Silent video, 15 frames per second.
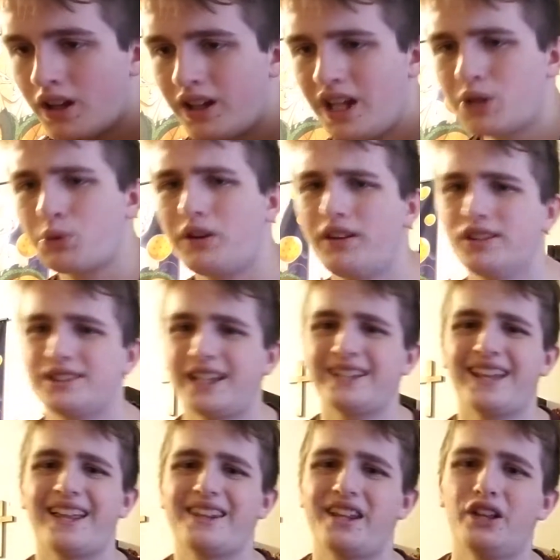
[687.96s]
it's one of those things
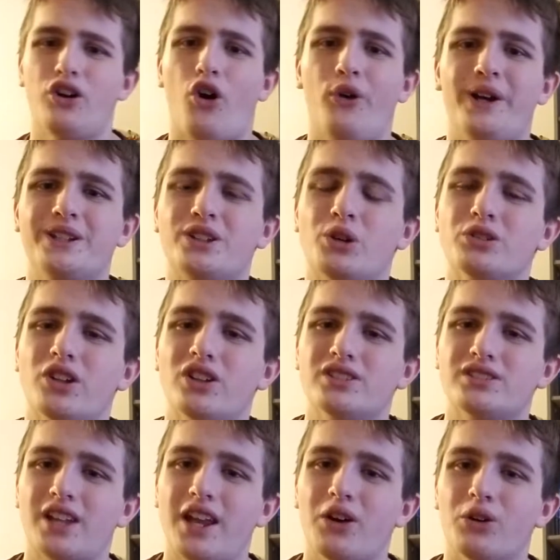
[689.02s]
that it always goes on
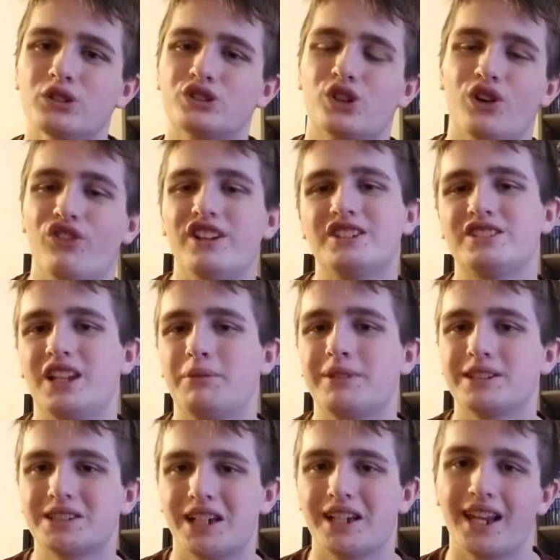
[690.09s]
sale, so eventually I'm
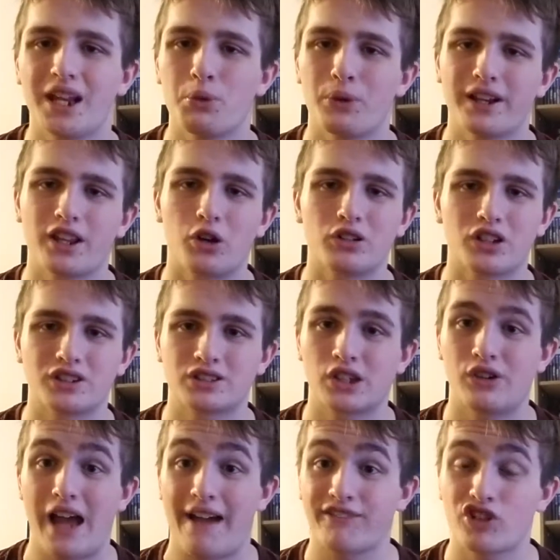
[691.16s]
just going to get it when it goes on sale
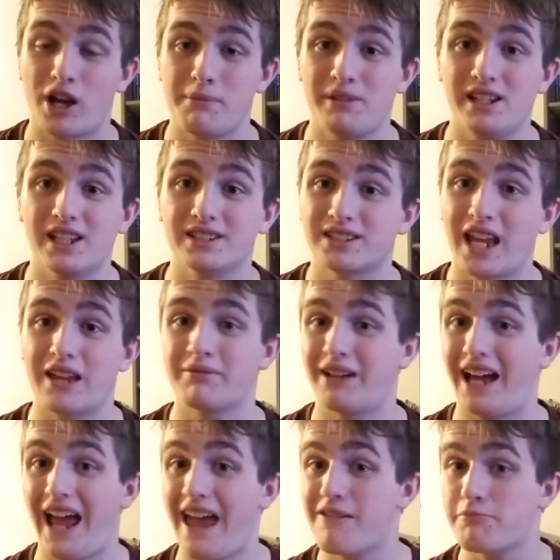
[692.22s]
after I beat this game.
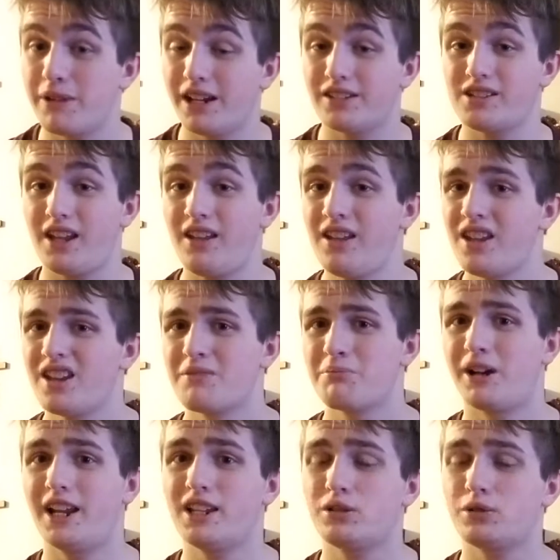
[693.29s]
I haven't beat it yet,
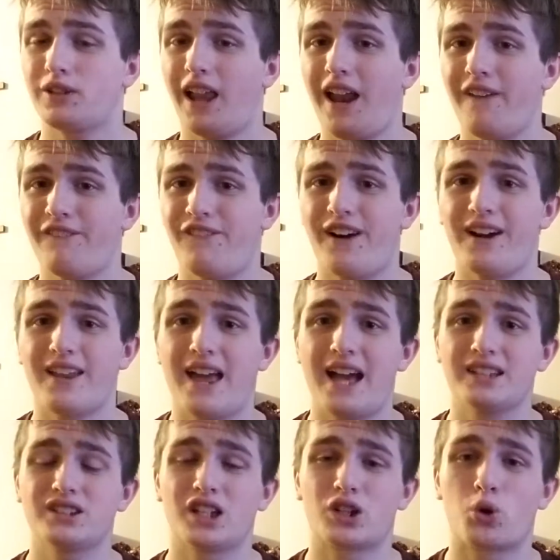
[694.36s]
but it's a lot of fun. It
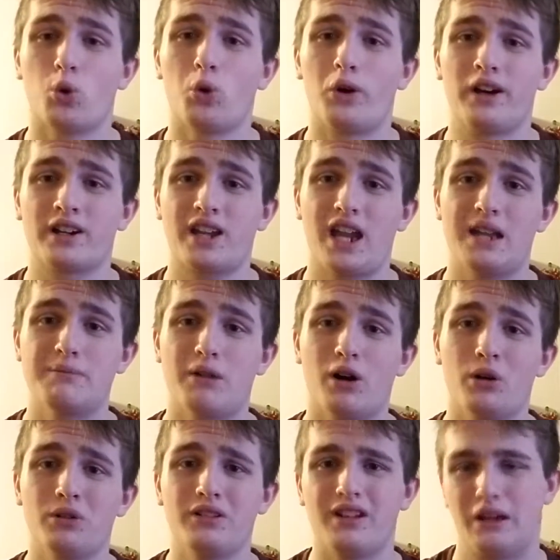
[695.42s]
has a cool arcade
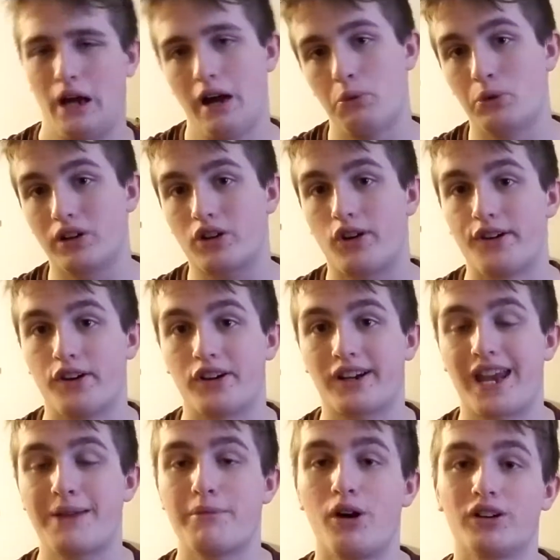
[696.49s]
mode. I want to call it
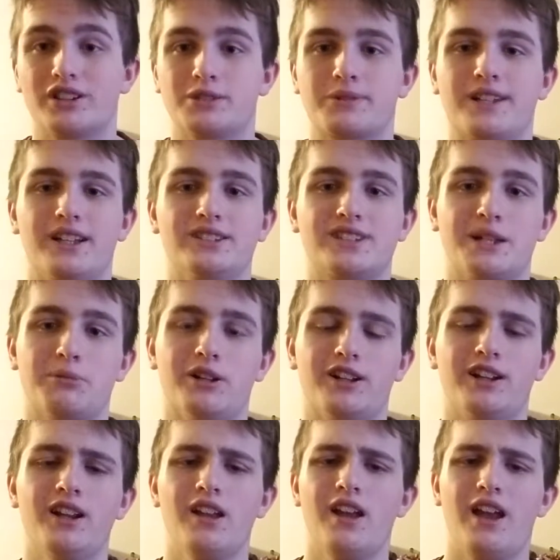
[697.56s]
arcade mode just because it's
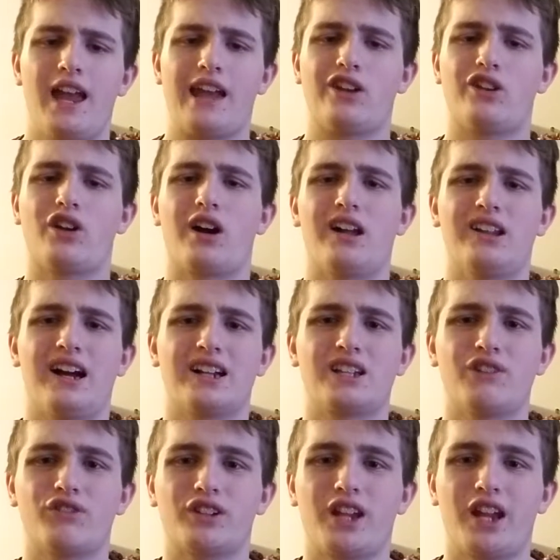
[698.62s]
simpler, and you unlock
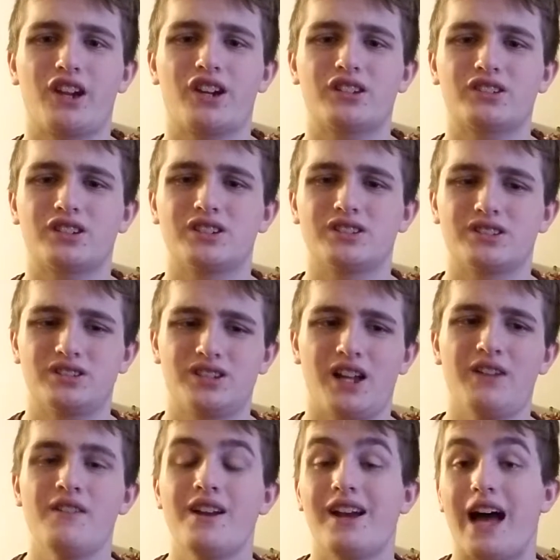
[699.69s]
different characters and
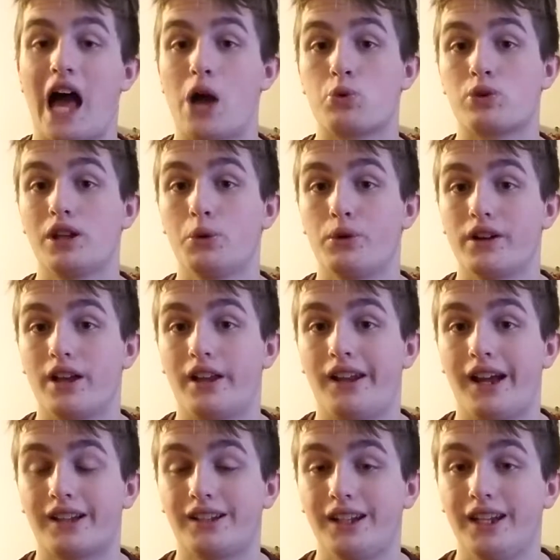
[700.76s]
stuff. I really want to
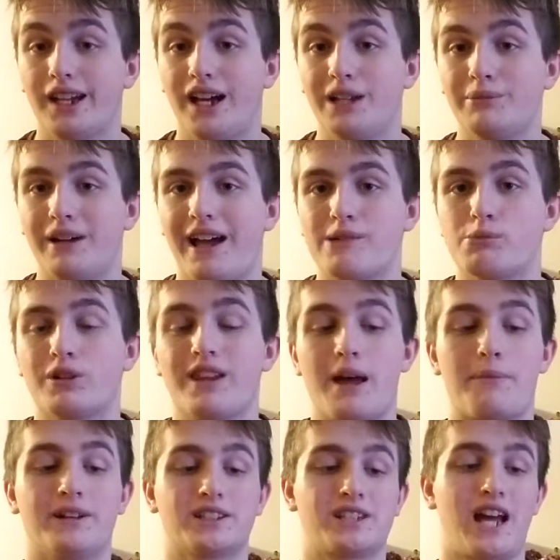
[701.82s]
unlock Leon, but I haven't put
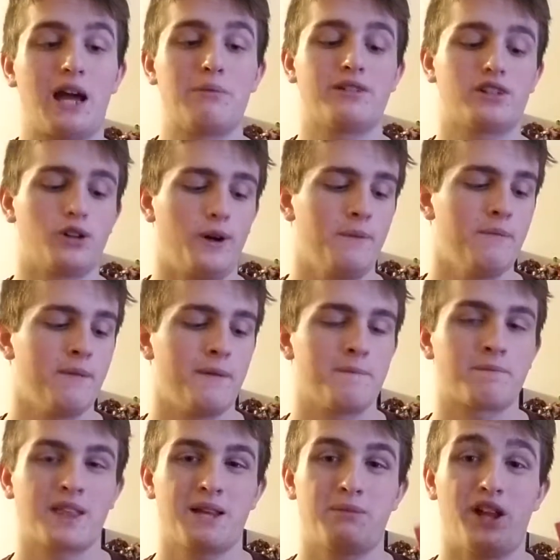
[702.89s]
that much time into it.
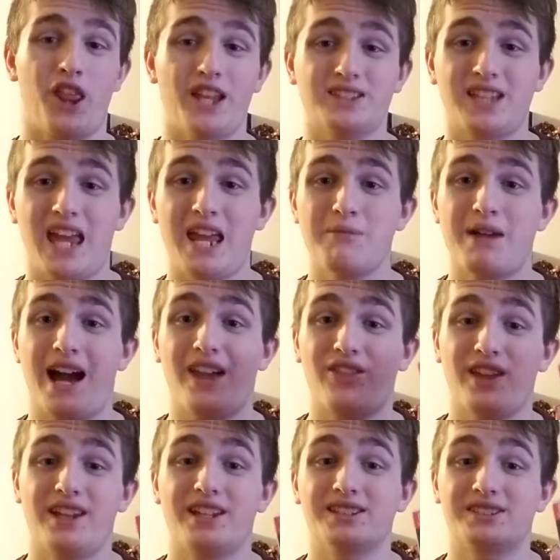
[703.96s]
But this game, I
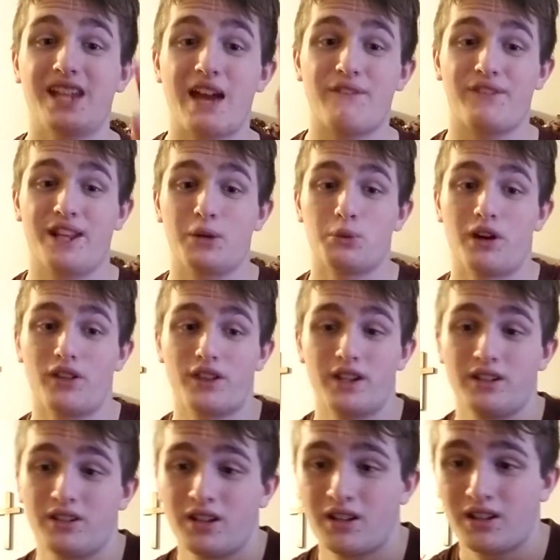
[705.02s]
think, is definitely worth
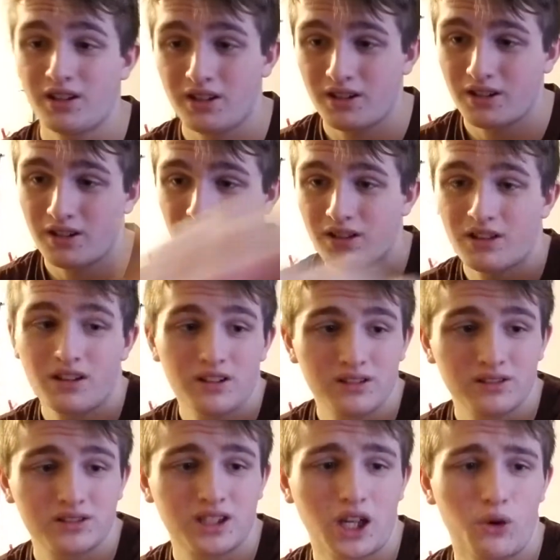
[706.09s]
it.
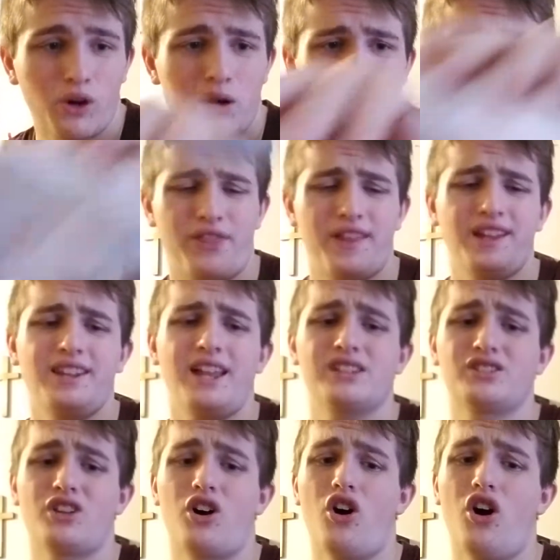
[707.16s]
So, I think
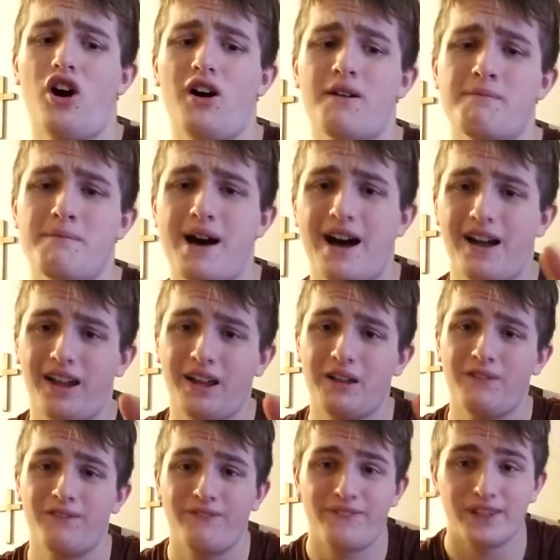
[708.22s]
that's all of
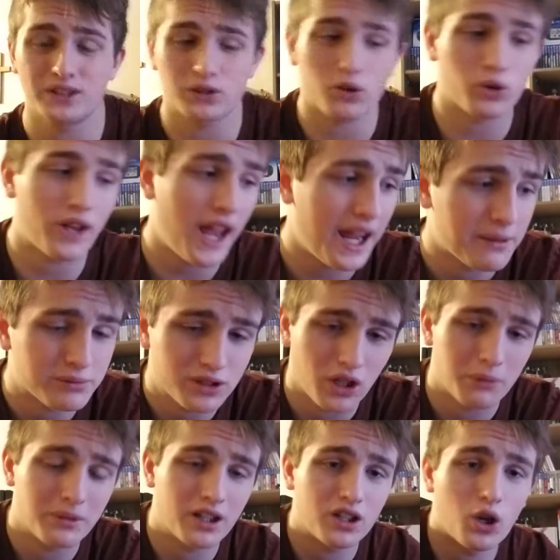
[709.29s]
my physical games. So, I'm
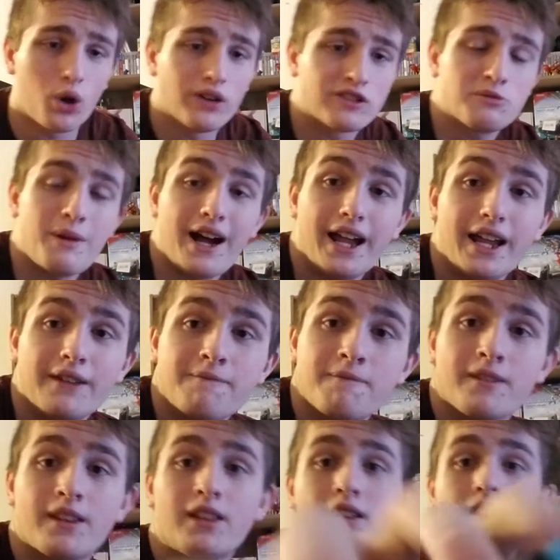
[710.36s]
going to go over my
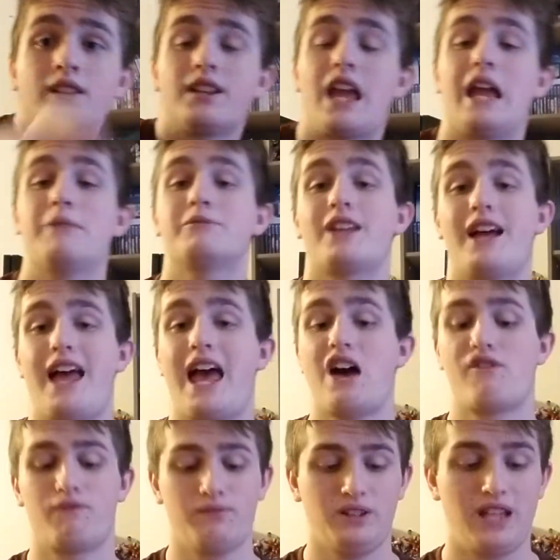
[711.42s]
games I
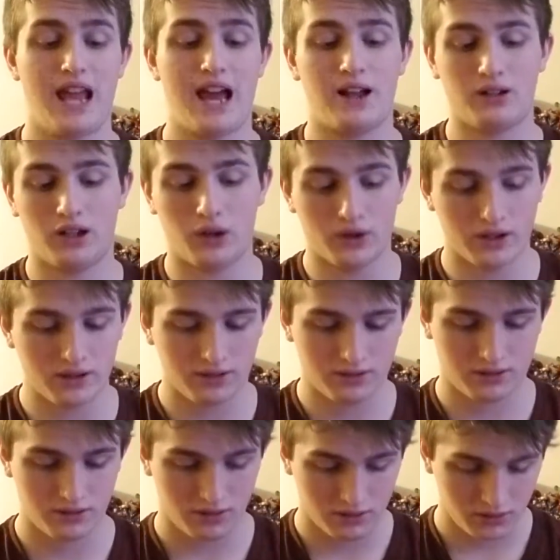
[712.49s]
have downloaded.
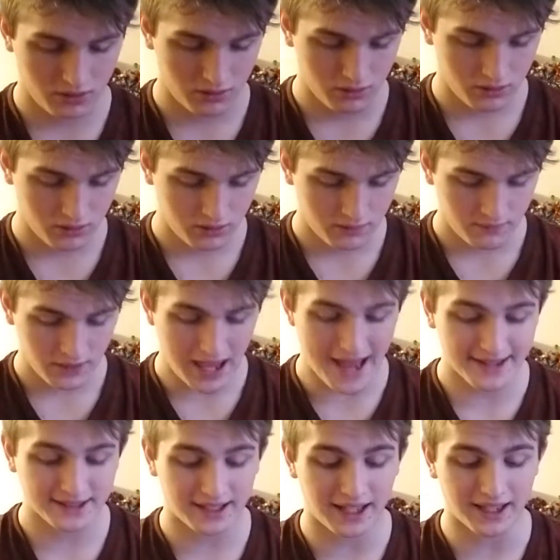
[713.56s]

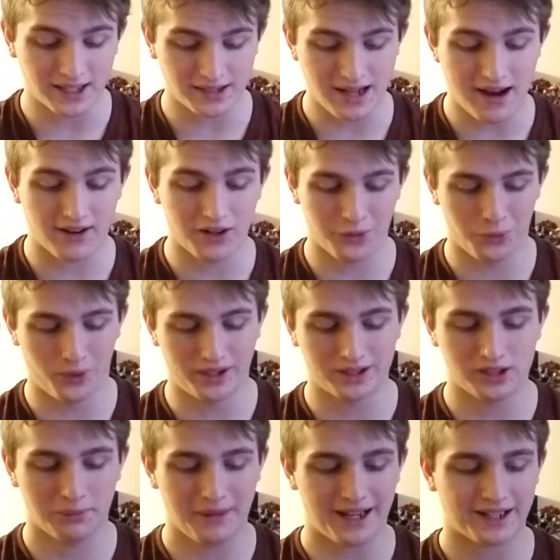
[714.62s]
Actually, I just downloaded one,
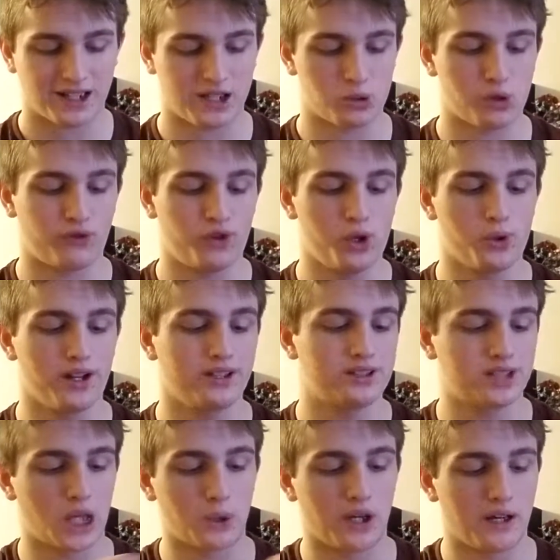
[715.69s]
so I'm not going to review it.
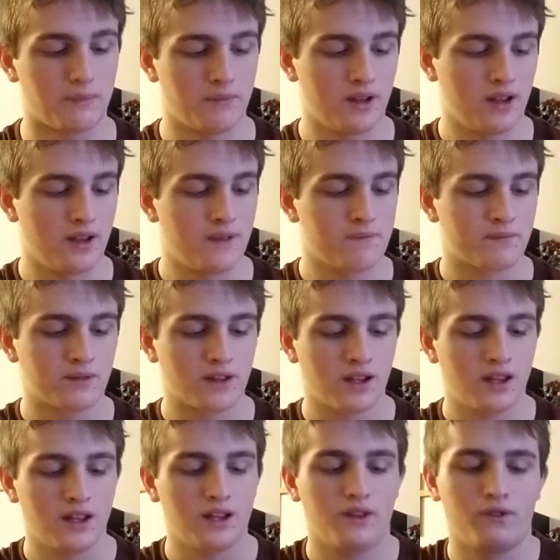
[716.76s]
So,
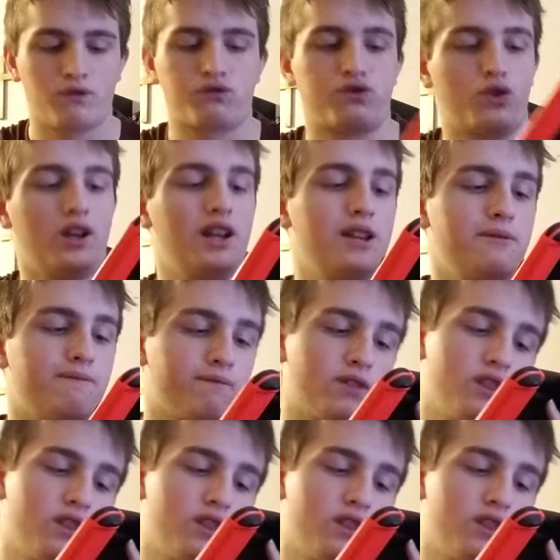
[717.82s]
Frederick.